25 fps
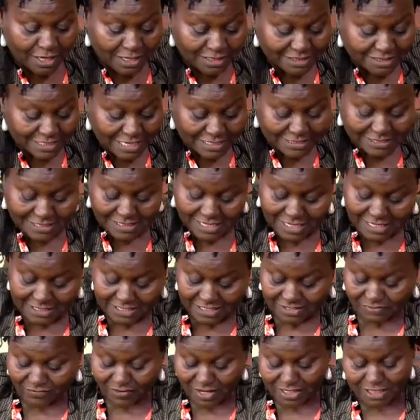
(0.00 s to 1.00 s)
such
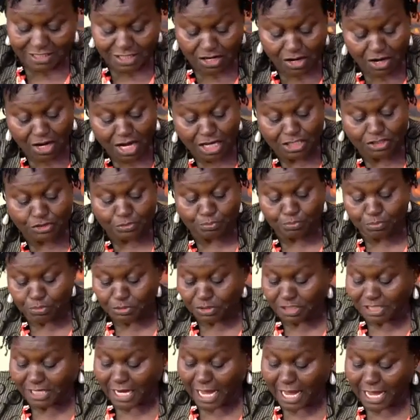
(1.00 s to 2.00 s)
that if I tell her to
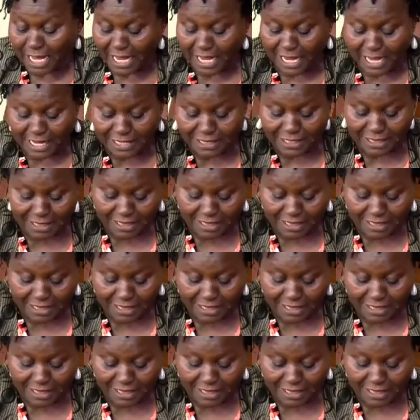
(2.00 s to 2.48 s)
put her hand